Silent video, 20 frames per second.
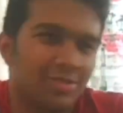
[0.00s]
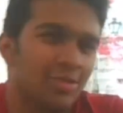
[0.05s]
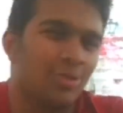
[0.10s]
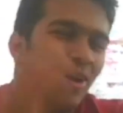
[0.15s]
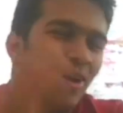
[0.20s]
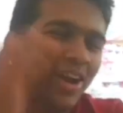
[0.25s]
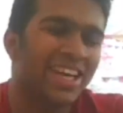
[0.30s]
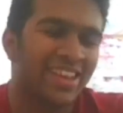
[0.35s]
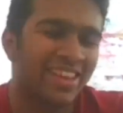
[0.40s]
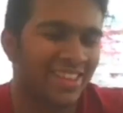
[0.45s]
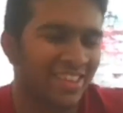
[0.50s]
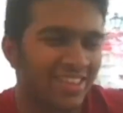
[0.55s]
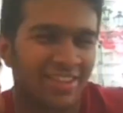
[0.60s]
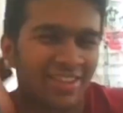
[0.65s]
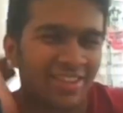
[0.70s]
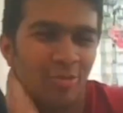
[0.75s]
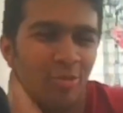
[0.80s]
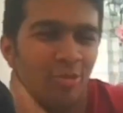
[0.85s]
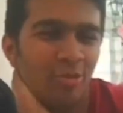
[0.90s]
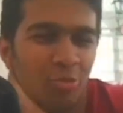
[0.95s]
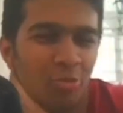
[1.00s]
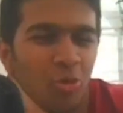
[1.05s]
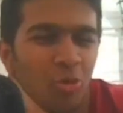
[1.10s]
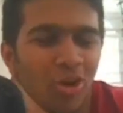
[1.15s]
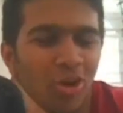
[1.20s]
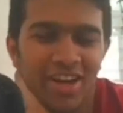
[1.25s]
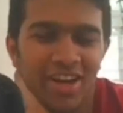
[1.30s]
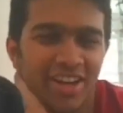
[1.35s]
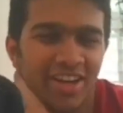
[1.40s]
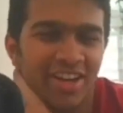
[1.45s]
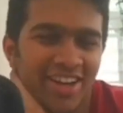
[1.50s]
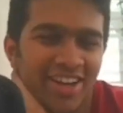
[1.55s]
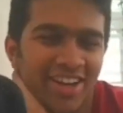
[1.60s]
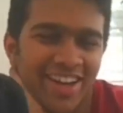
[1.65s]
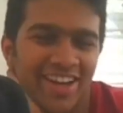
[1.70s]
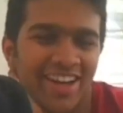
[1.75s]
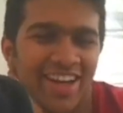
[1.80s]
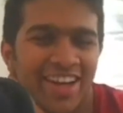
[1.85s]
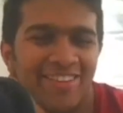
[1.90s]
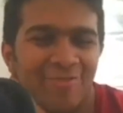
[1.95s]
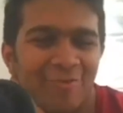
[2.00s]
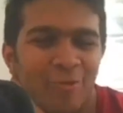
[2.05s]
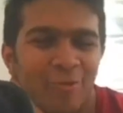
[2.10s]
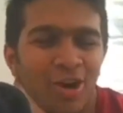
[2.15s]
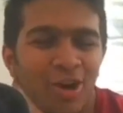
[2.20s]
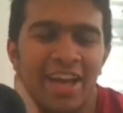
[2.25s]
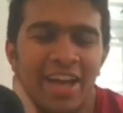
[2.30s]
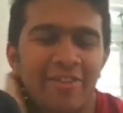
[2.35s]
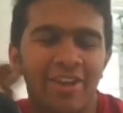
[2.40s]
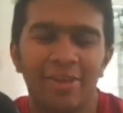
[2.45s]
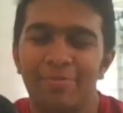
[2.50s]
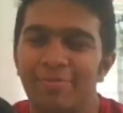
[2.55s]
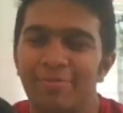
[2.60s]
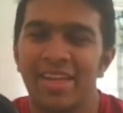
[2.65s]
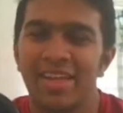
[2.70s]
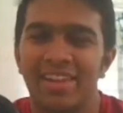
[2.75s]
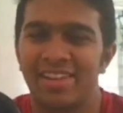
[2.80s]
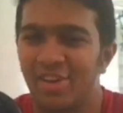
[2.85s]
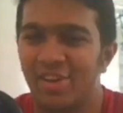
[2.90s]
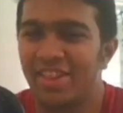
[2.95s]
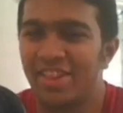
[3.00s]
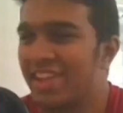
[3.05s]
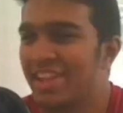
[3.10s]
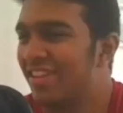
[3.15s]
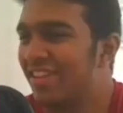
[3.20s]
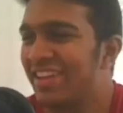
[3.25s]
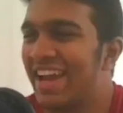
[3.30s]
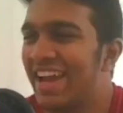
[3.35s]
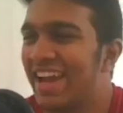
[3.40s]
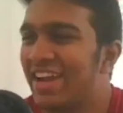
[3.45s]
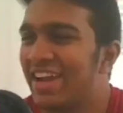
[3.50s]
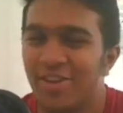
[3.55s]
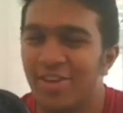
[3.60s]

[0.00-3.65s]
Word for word: What? What? What have I missed on this side of